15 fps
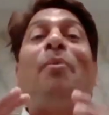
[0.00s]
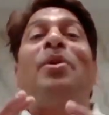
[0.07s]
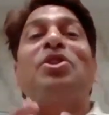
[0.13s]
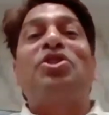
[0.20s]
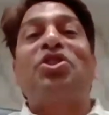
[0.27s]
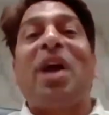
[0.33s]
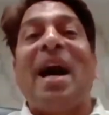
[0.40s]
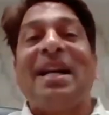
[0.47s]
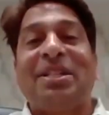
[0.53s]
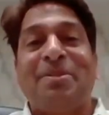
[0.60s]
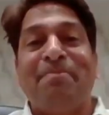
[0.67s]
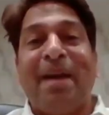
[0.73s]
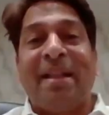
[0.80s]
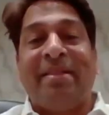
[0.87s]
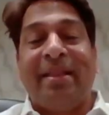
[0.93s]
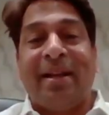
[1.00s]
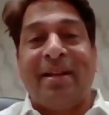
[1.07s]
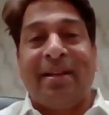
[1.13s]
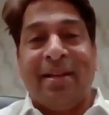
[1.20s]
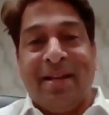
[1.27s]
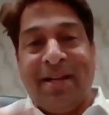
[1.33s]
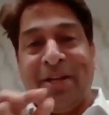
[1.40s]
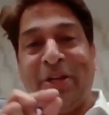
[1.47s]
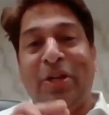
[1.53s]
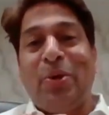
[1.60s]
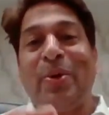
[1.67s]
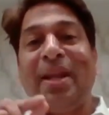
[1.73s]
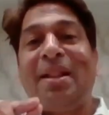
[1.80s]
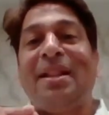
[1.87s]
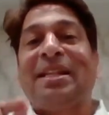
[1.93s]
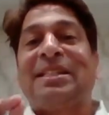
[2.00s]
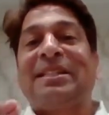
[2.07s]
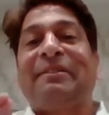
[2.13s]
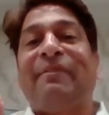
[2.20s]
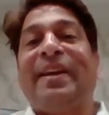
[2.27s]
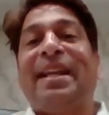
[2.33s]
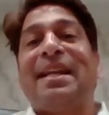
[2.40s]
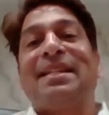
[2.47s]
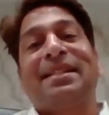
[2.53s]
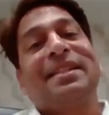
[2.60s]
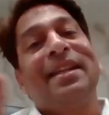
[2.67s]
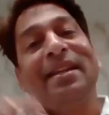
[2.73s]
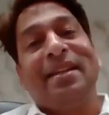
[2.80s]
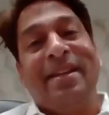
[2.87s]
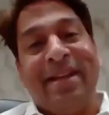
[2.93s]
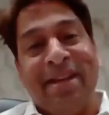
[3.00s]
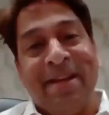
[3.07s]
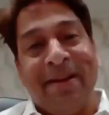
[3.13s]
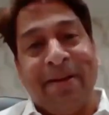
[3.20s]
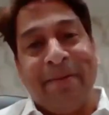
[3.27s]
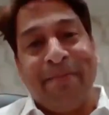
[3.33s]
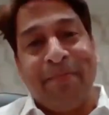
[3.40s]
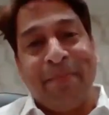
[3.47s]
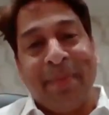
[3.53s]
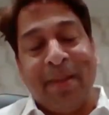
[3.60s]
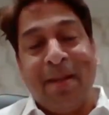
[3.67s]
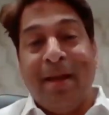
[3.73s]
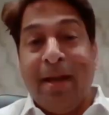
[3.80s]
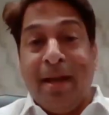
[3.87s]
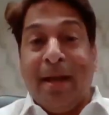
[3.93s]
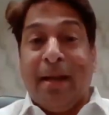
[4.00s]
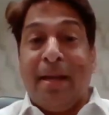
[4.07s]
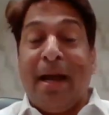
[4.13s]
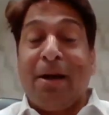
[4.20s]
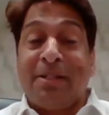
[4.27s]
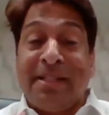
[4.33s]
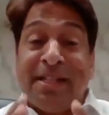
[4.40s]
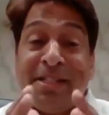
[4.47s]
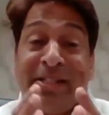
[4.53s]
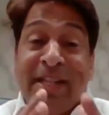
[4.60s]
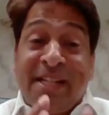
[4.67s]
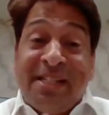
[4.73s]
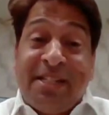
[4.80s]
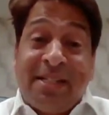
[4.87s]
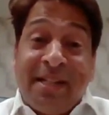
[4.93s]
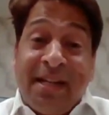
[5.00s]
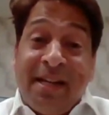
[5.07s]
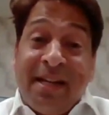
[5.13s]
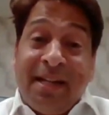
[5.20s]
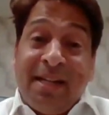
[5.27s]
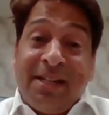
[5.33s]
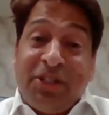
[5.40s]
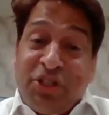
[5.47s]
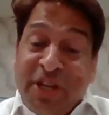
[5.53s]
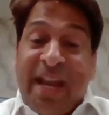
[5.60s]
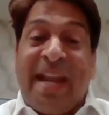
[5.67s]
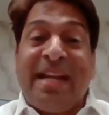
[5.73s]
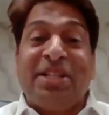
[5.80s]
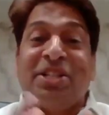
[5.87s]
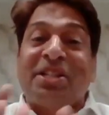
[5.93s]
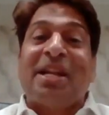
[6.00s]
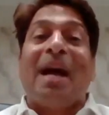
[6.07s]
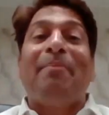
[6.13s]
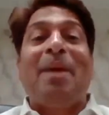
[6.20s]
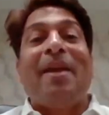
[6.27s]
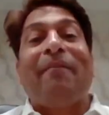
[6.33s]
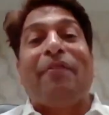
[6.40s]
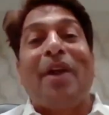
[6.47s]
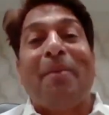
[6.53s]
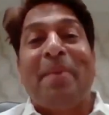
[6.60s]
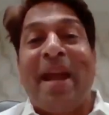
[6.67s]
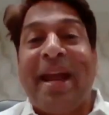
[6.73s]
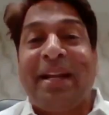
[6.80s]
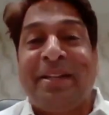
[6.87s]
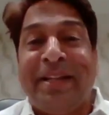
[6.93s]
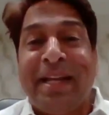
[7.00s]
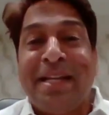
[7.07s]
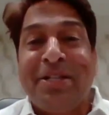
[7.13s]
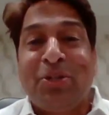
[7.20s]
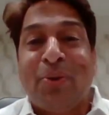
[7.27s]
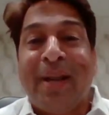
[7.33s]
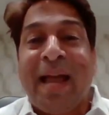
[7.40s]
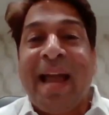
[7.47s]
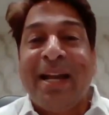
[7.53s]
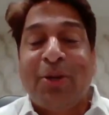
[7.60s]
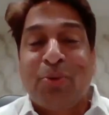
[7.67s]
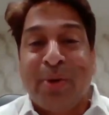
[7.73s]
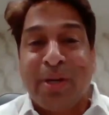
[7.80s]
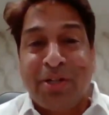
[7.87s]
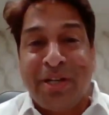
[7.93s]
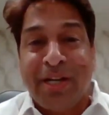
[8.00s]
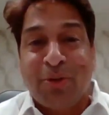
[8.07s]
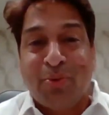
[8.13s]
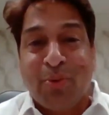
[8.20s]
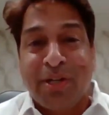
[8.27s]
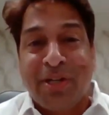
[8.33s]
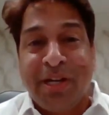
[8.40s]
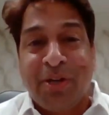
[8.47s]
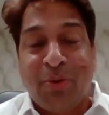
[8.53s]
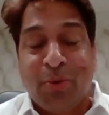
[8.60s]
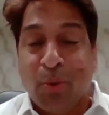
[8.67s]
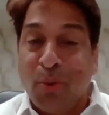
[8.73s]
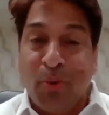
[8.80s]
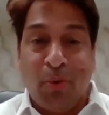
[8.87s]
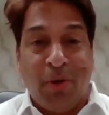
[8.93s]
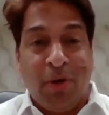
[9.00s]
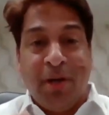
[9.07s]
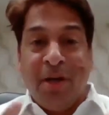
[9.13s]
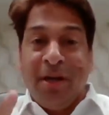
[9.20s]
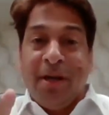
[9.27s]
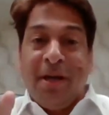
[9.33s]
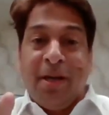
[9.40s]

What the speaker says: forward charge method during this financial year. Now, since this change coming from 18 July 2022,